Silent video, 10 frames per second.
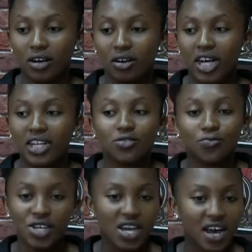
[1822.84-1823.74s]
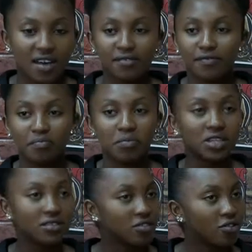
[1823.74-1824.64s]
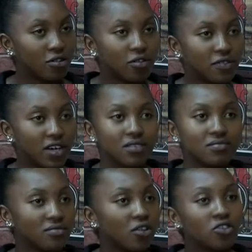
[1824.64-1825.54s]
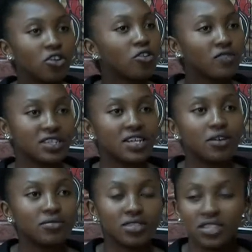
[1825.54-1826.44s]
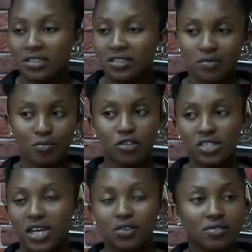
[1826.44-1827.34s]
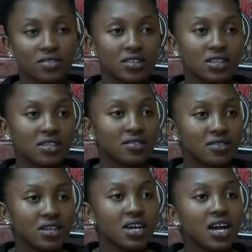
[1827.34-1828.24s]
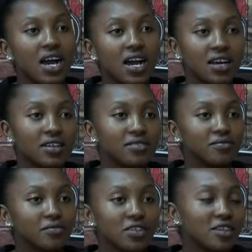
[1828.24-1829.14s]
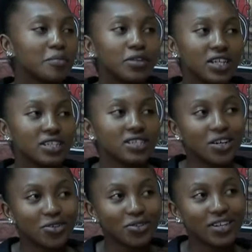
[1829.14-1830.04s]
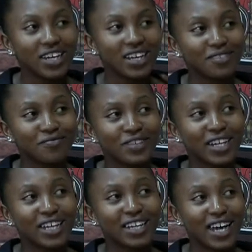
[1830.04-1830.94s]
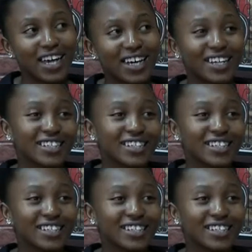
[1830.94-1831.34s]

can't we have bins all over town, in these small towns, in this, for example, in town, I feel like I can